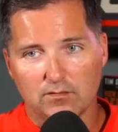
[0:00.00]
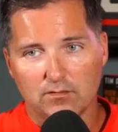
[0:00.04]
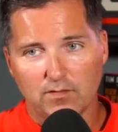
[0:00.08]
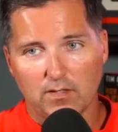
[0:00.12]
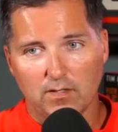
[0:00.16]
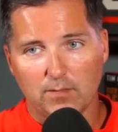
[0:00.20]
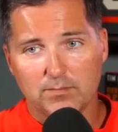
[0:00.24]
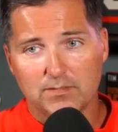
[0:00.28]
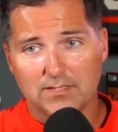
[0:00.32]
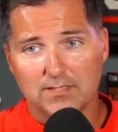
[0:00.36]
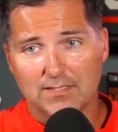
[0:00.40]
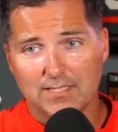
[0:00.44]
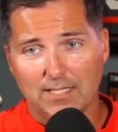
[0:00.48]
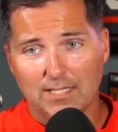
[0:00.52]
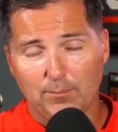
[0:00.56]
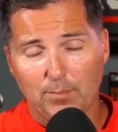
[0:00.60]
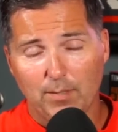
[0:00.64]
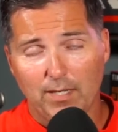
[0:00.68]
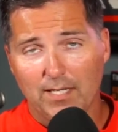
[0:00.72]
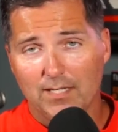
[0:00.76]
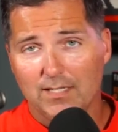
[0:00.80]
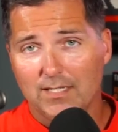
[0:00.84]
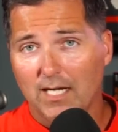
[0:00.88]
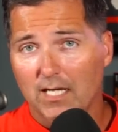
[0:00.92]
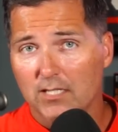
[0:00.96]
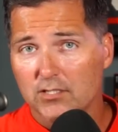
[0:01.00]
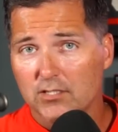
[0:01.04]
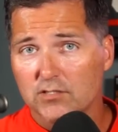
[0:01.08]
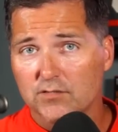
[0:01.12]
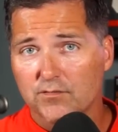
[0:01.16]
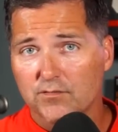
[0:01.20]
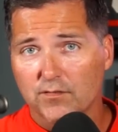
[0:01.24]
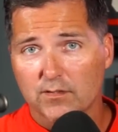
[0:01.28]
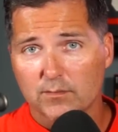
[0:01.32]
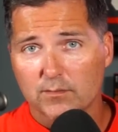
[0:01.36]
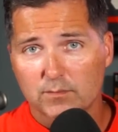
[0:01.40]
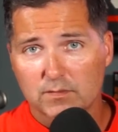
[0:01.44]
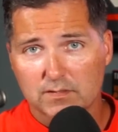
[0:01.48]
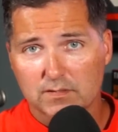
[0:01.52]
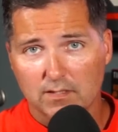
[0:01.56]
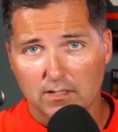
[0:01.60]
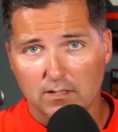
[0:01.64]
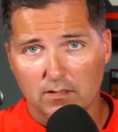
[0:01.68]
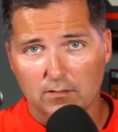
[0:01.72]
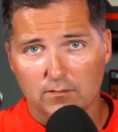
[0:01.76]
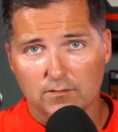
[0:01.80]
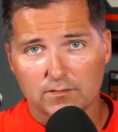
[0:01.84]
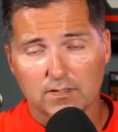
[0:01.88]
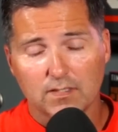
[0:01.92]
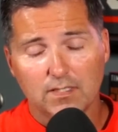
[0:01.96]
up to get paid, not just for
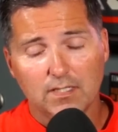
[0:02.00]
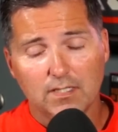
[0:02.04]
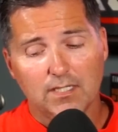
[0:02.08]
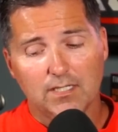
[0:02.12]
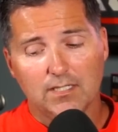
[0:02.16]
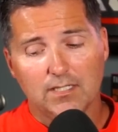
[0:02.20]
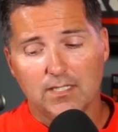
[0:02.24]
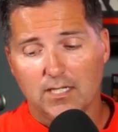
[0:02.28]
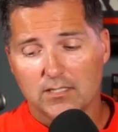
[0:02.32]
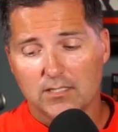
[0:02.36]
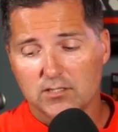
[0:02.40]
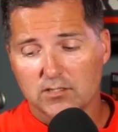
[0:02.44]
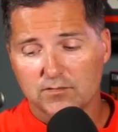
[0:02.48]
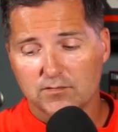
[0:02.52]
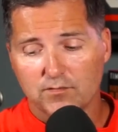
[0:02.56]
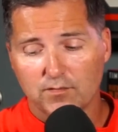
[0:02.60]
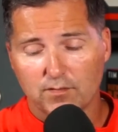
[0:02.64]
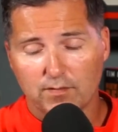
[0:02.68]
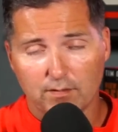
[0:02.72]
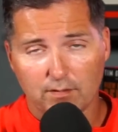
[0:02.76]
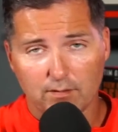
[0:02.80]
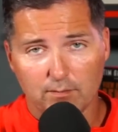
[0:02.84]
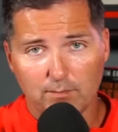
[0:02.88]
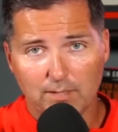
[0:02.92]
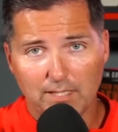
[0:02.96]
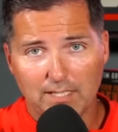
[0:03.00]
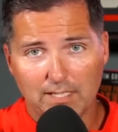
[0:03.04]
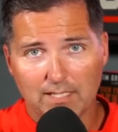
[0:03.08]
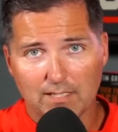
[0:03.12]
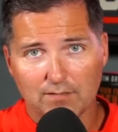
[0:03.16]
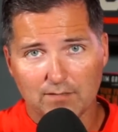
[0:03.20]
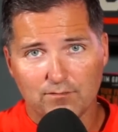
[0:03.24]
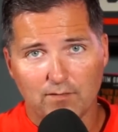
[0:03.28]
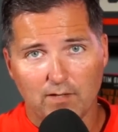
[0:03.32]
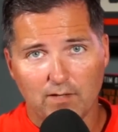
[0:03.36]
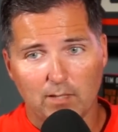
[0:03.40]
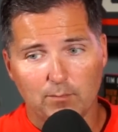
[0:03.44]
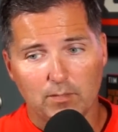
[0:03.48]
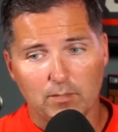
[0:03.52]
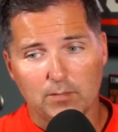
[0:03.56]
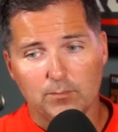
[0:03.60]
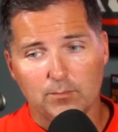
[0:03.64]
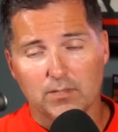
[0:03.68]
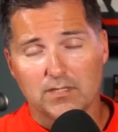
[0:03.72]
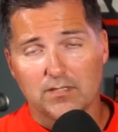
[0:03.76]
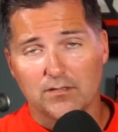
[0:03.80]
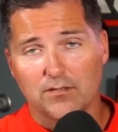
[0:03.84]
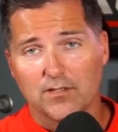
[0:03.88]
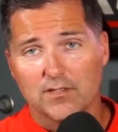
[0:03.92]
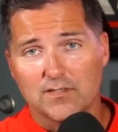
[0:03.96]
themselves and not just for their immediate family, but
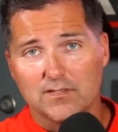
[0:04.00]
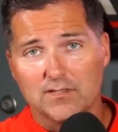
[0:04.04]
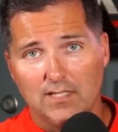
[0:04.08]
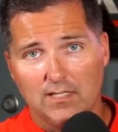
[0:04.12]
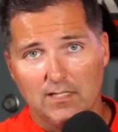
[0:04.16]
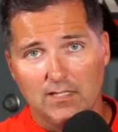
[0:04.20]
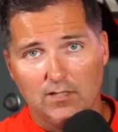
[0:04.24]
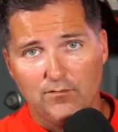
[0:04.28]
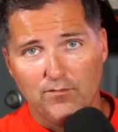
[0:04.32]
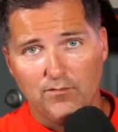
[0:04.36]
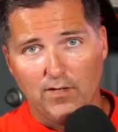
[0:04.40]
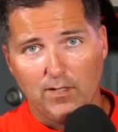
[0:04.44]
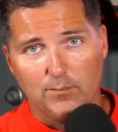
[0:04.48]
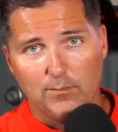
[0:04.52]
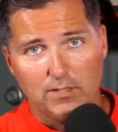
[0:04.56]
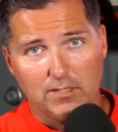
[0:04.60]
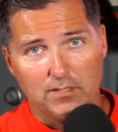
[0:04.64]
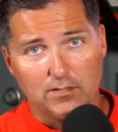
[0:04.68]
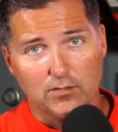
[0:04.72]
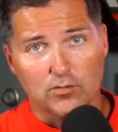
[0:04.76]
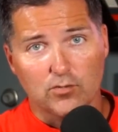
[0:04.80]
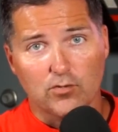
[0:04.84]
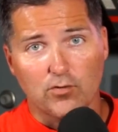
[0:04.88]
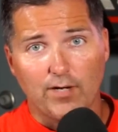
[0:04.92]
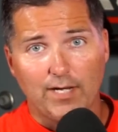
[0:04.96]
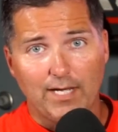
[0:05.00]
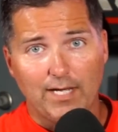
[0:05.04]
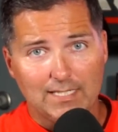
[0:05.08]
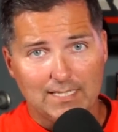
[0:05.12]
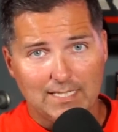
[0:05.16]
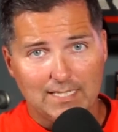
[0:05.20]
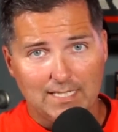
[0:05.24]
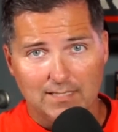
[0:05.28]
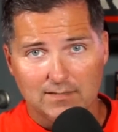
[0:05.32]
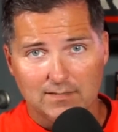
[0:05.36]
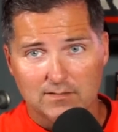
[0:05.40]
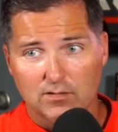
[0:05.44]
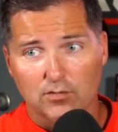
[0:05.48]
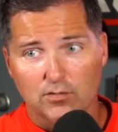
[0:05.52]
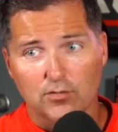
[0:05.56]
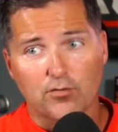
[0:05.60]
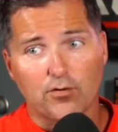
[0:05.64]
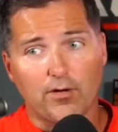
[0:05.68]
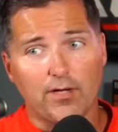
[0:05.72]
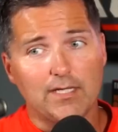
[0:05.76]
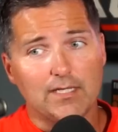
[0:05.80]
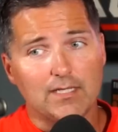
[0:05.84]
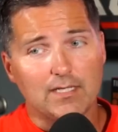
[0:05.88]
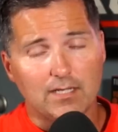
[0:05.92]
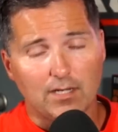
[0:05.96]
their extended family, their grandkids, their
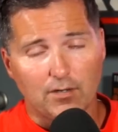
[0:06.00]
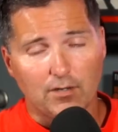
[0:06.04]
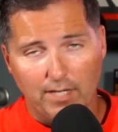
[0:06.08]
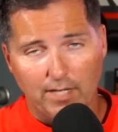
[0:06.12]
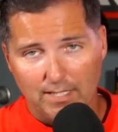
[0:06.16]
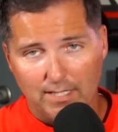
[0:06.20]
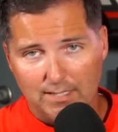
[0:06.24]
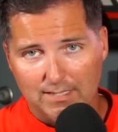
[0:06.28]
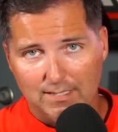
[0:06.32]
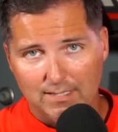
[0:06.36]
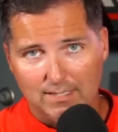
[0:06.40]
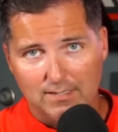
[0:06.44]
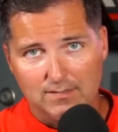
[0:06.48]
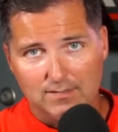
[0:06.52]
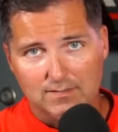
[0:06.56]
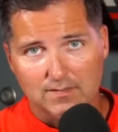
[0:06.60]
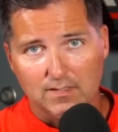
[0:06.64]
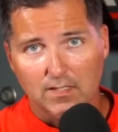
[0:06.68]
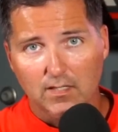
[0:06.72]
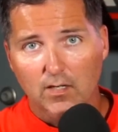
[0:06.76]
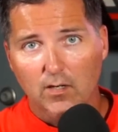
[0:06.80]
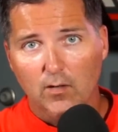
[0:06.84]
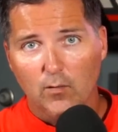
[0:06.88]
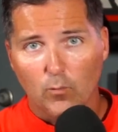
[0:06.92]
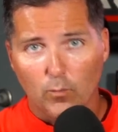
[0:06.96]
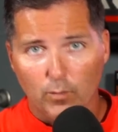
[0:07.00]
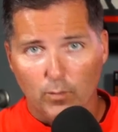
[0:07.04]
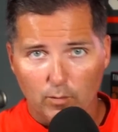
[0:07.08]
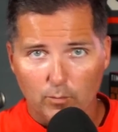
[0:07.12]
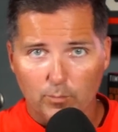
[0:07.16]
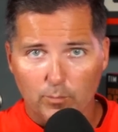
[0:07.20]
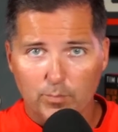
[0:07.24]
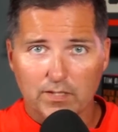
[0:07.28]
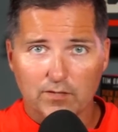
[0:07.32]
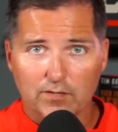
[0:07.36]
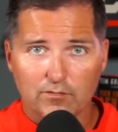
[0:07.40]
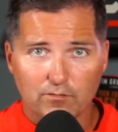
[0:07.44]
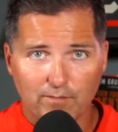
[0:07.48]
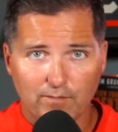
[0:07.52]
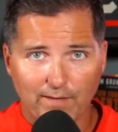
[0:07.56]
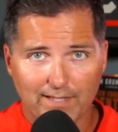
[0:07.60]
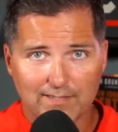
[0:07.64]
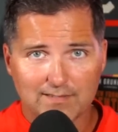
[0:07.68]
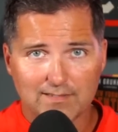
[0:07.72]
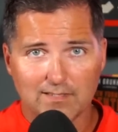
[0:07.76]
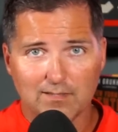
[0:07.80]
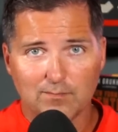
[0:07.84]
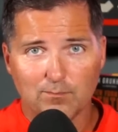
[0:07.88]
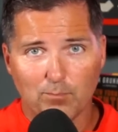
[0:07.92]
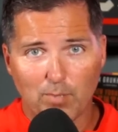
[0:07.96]
great grandkids, will be
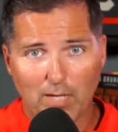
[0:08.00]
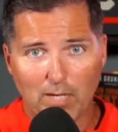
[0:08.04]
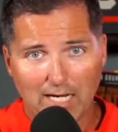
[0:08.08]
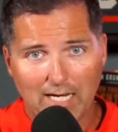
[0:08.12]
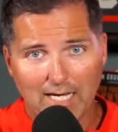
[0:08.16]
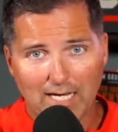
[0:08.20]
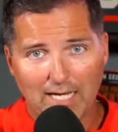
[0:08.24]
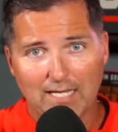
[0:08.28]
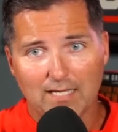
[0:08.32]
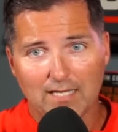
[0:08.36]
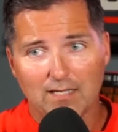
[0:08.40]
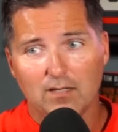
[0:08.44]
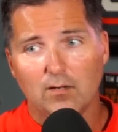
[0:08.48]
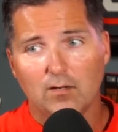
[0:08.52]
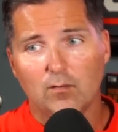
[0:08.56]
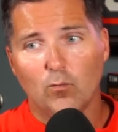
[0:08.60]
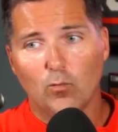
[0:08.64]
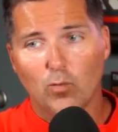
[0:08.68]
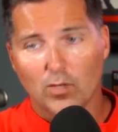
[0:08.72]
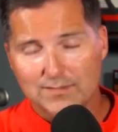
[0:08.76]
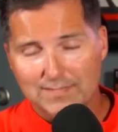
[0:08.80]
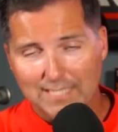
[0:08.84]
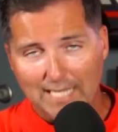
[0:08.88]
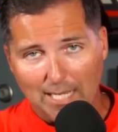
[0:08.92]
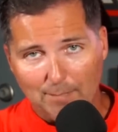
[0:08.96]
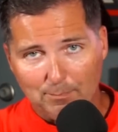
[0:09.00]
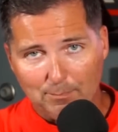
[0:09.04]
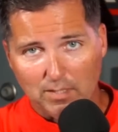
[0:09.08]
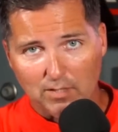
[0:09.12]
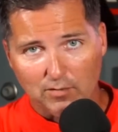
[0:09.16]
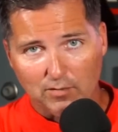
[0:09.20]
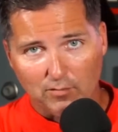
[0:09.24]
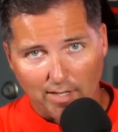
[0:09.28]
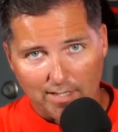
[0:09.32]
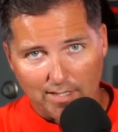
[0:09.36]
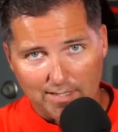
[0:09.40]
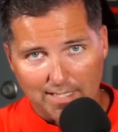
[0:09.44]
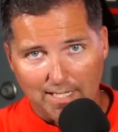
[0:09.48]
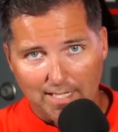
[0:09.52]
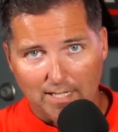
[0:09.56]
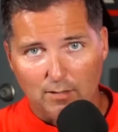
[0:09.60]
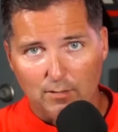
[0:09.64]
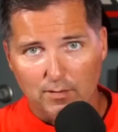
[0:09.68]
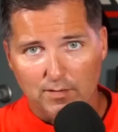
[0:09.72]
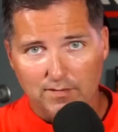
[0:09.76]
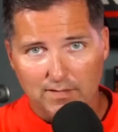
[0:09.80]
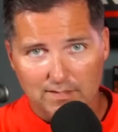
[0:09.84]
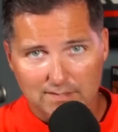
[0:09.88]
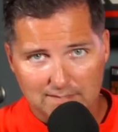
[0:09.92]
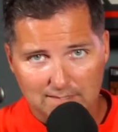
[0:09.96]
affected by what's happening right now
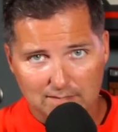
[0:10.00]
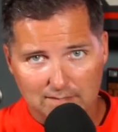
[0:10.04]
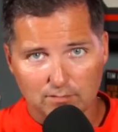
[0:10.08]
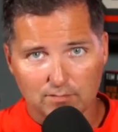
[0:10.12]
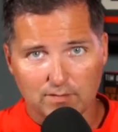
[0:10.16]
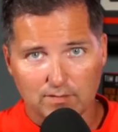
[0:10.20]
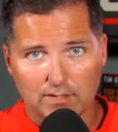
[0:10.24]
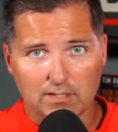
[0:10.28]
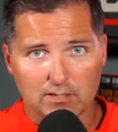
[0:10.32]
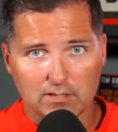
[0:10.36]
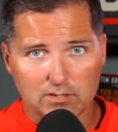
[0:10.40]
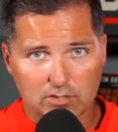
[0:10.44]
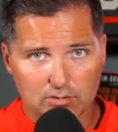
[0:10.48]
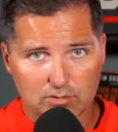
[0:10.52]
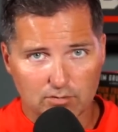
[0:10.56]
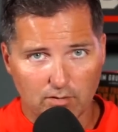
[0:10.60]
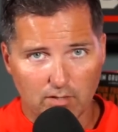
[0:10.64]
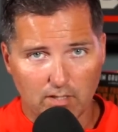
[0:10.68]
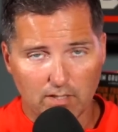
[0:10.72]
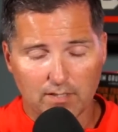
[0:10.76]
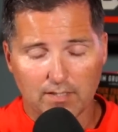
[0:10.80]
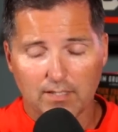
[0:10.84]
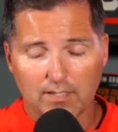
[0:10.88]
and the deal that is struck.